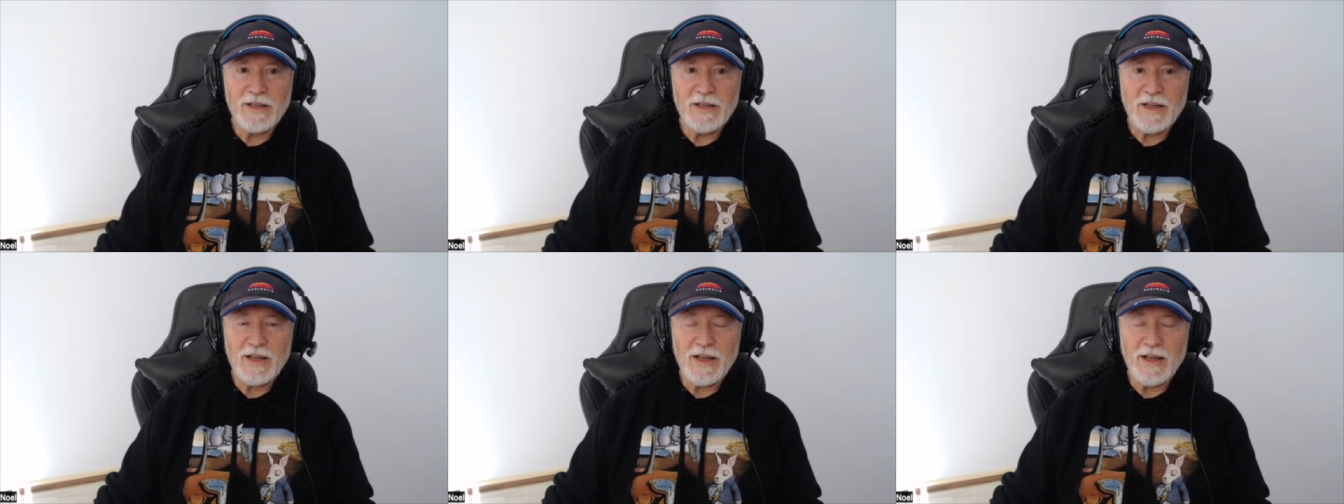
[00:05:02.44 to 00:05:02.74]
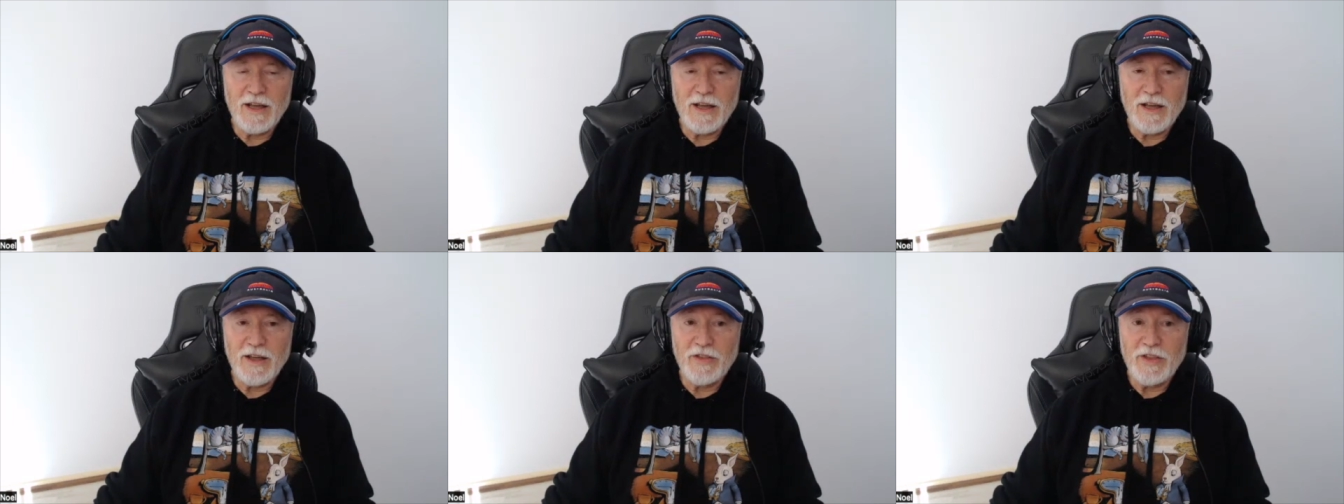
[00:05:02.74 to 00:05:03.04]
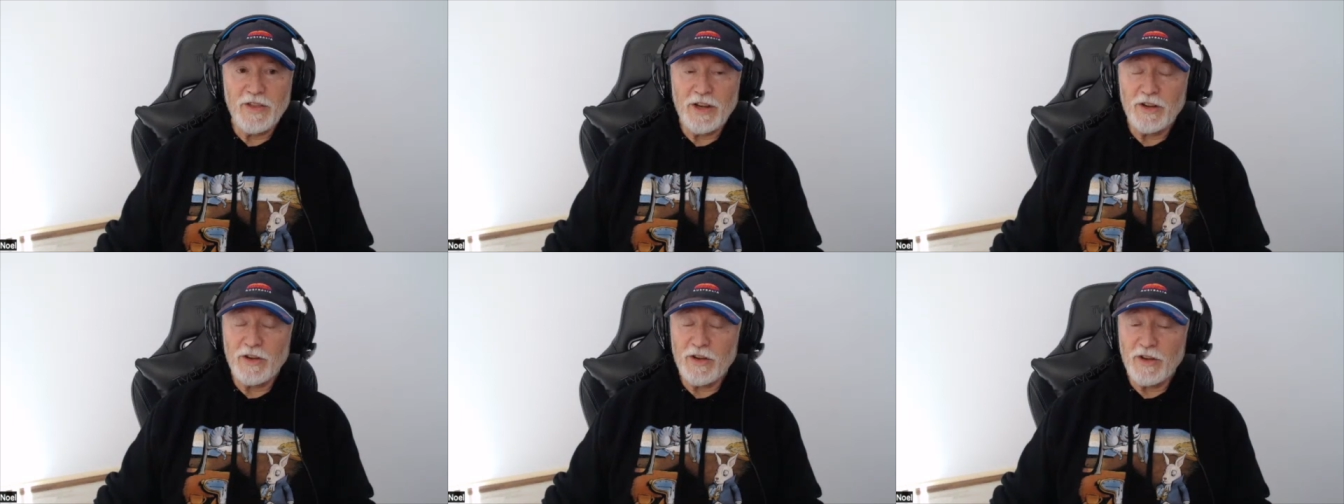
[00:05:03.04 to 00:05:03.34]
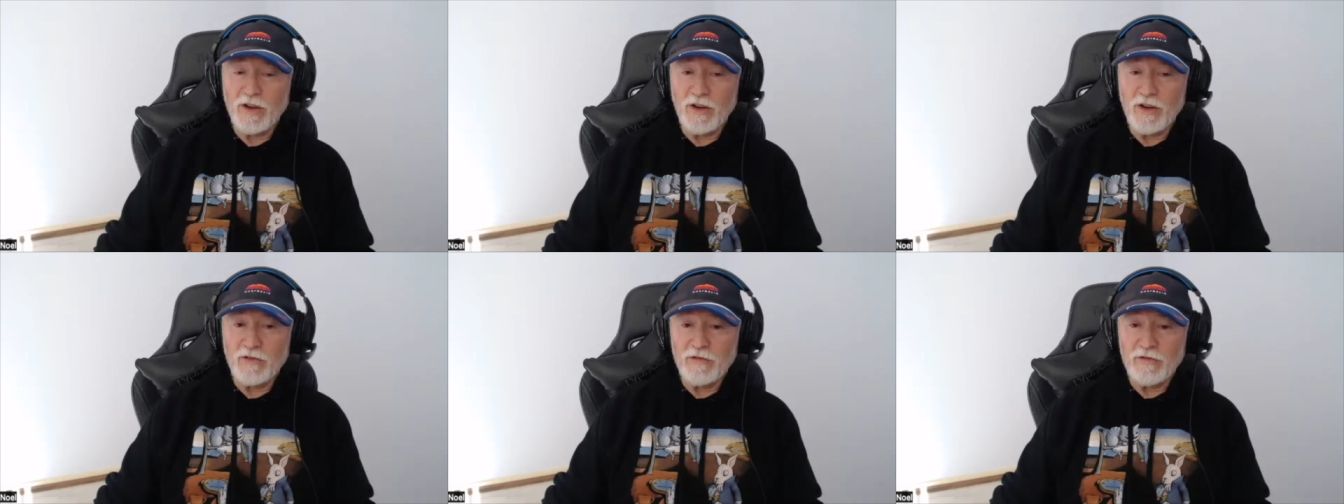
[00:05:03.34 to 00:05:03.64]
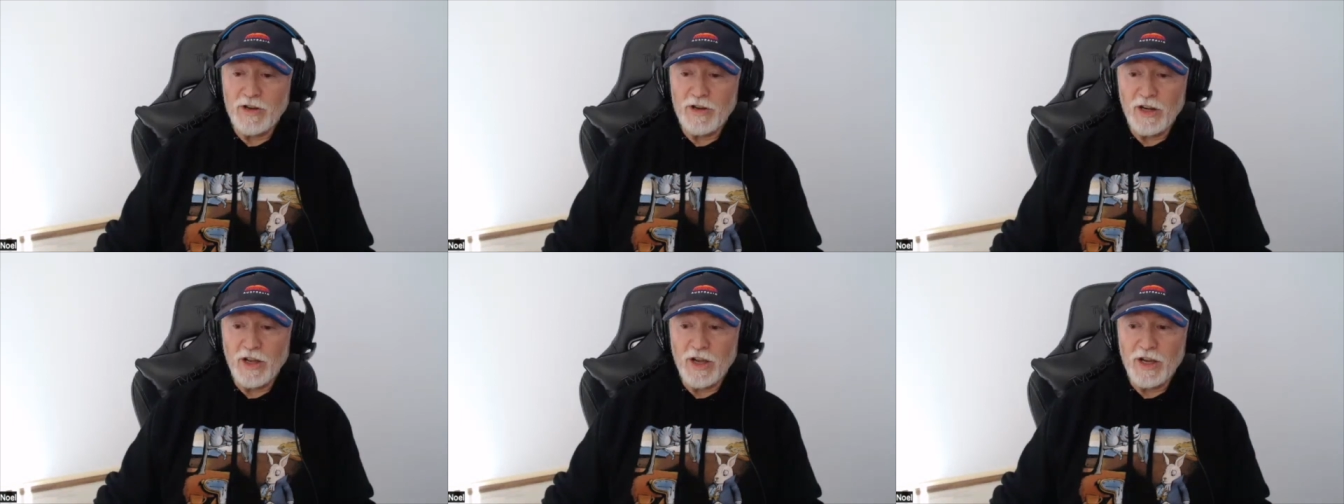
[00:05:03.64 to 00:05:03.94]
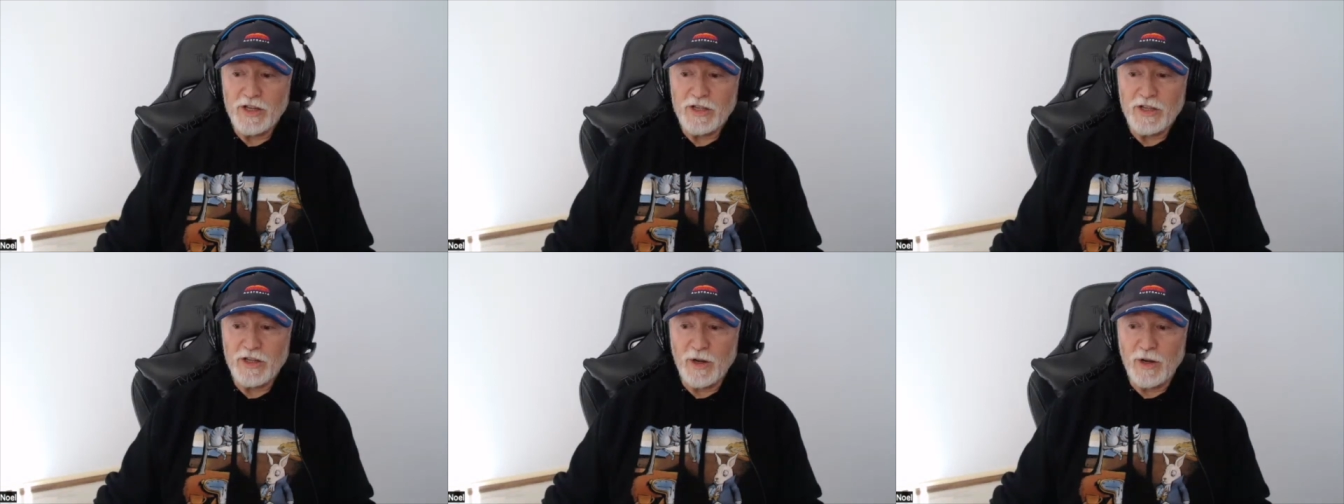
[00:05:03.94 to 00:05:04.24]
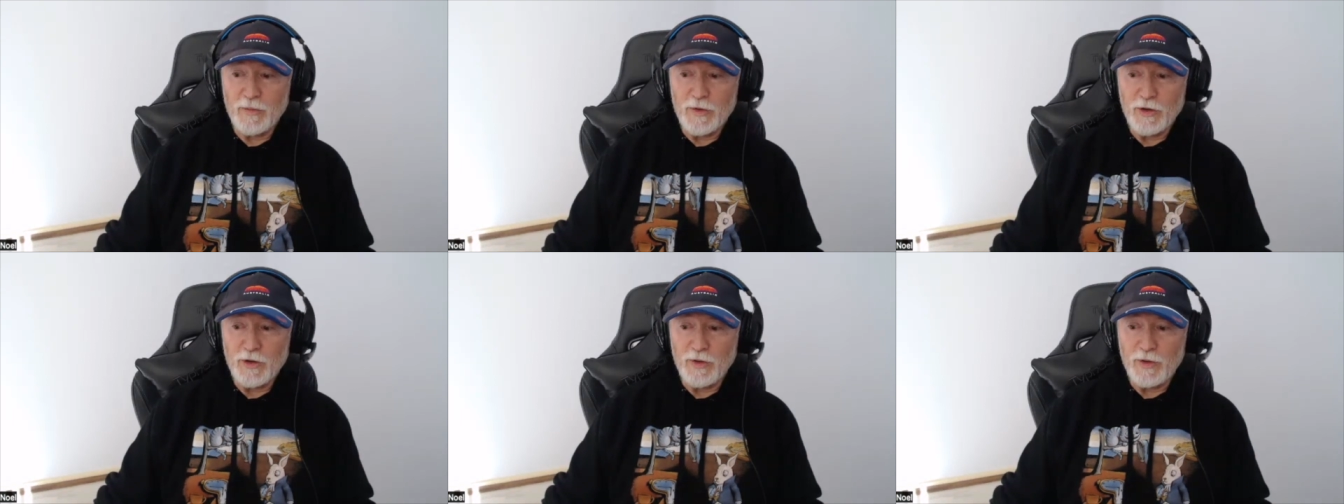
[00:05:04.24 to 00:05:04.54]
uh, then I realized that
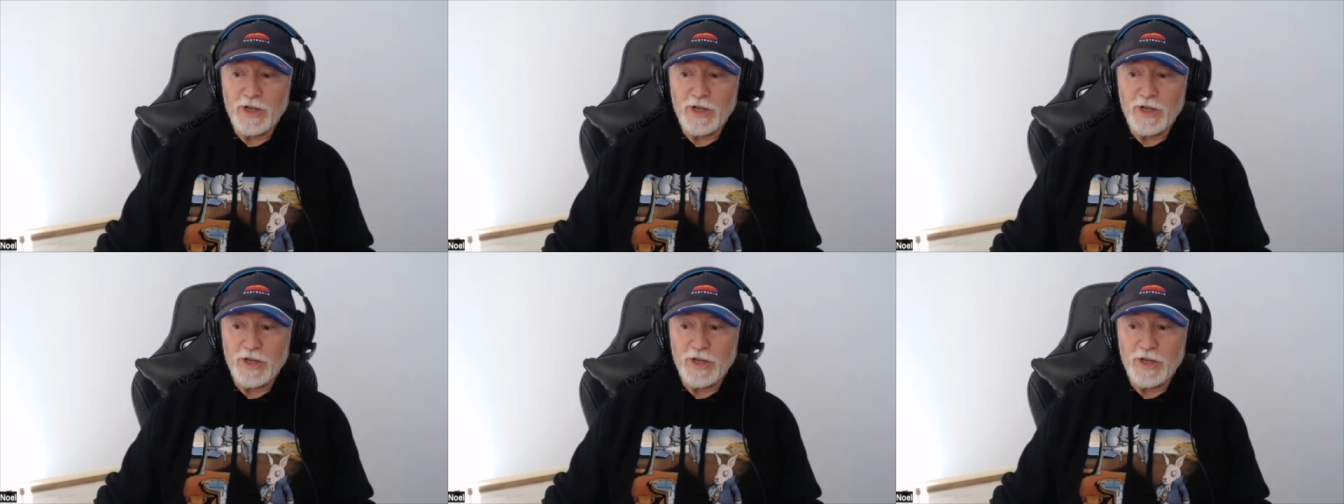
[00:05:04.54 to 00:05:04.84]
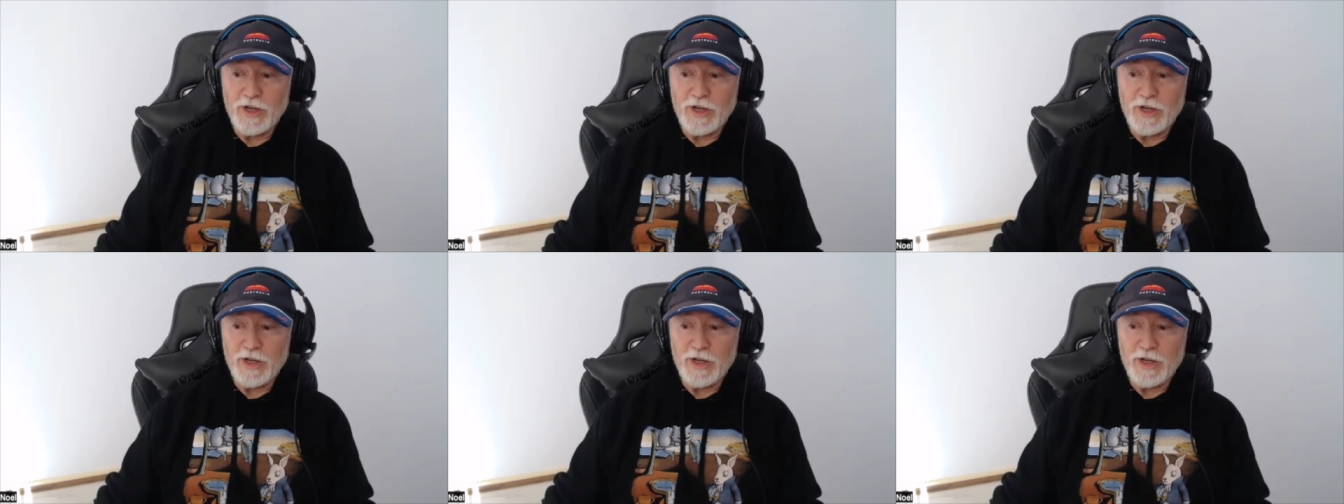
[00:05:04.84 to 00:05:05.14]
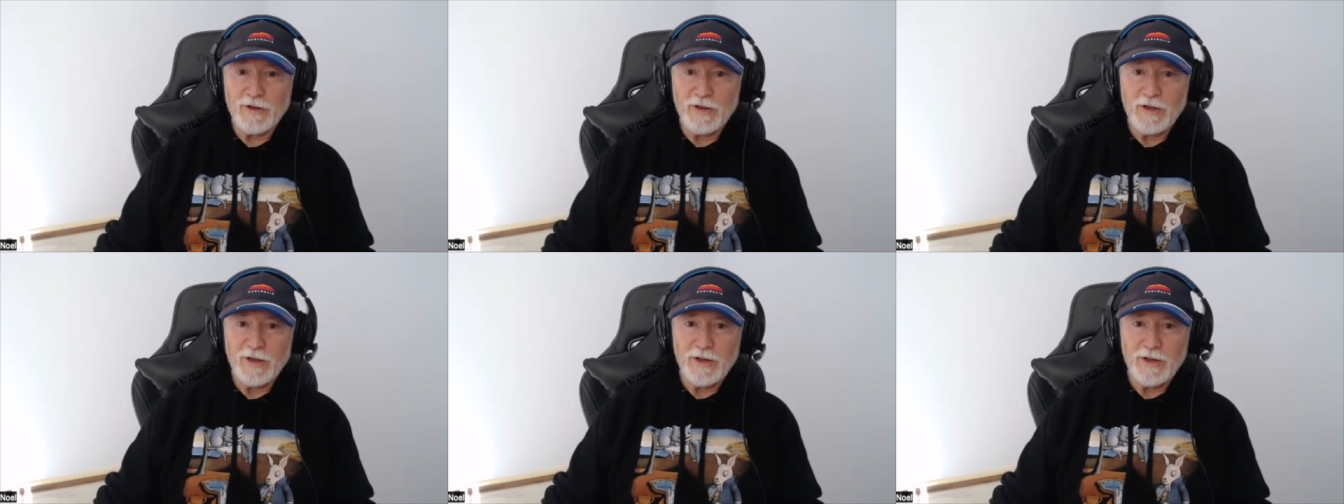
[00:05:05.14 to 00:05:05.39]
I'm doing stuff